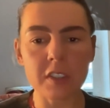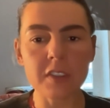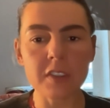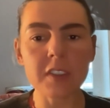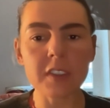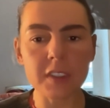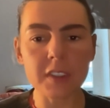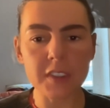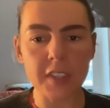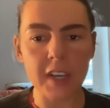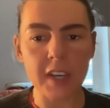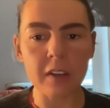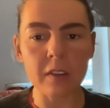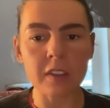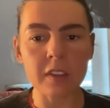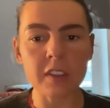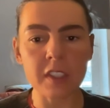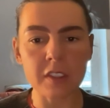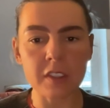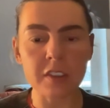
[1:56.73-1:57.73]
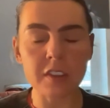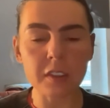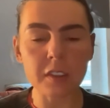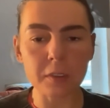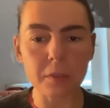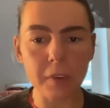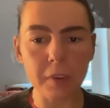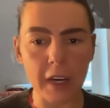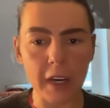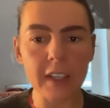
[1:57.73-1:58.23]
are still there and they're
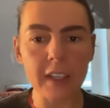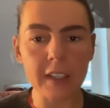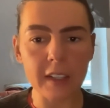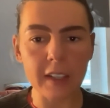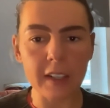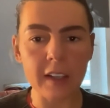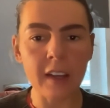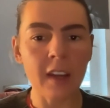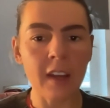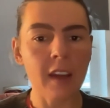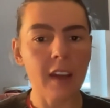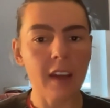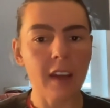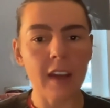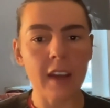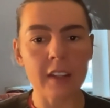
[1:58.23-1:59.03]
still fighting.